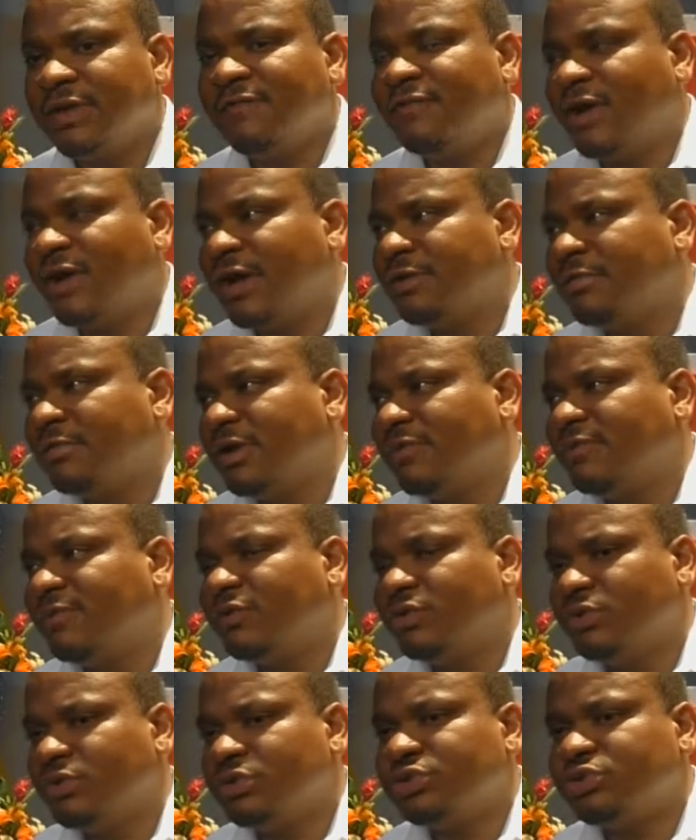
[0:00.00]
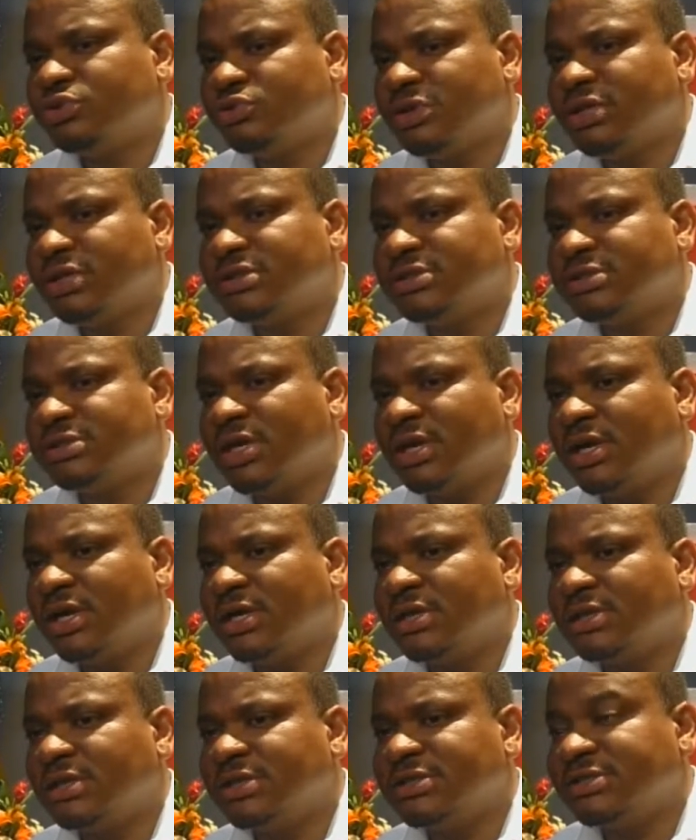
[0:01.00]
the environment for those students
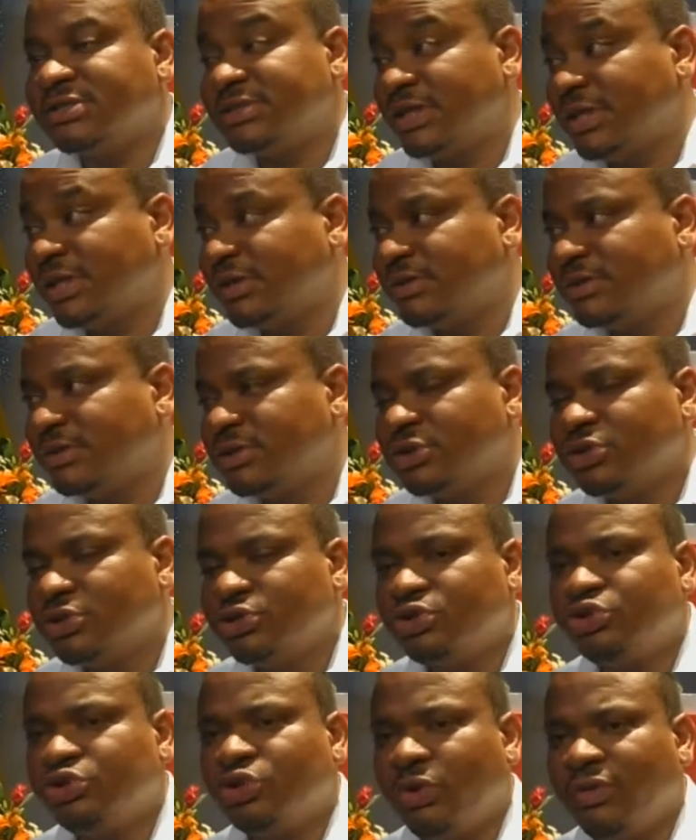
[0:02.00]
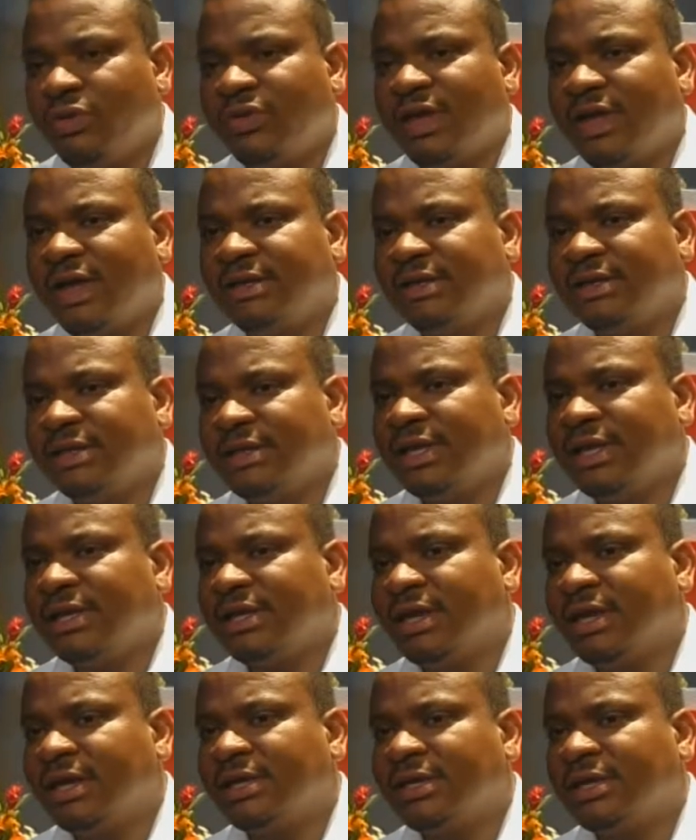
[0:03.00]
is there so that
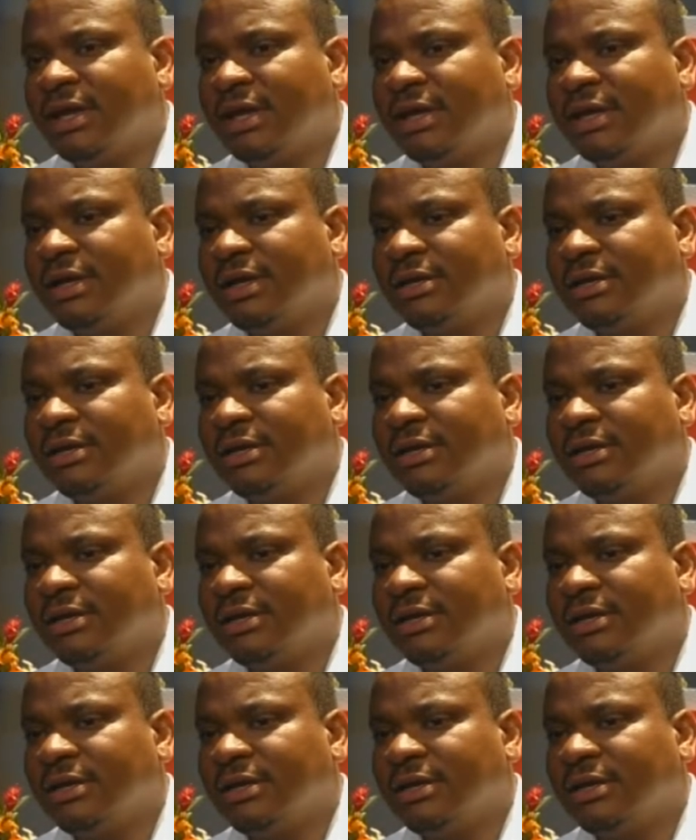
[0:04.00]
they can